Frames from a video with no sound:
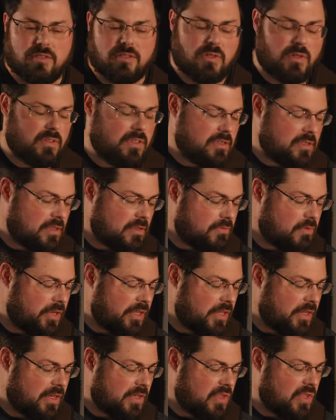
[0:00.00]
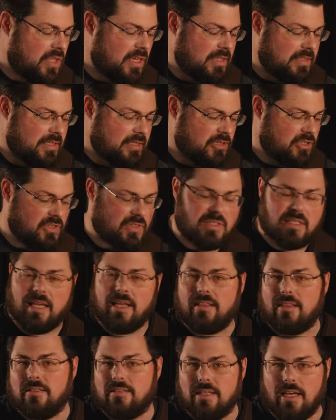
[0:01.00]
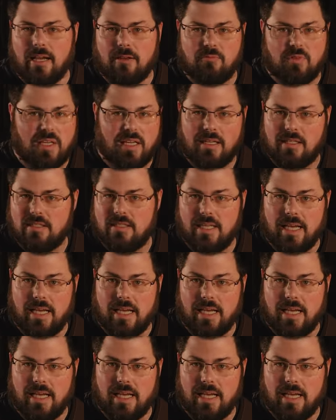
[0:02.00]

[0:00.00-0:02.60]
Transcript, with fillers: So this is a really good thing to just take the time to get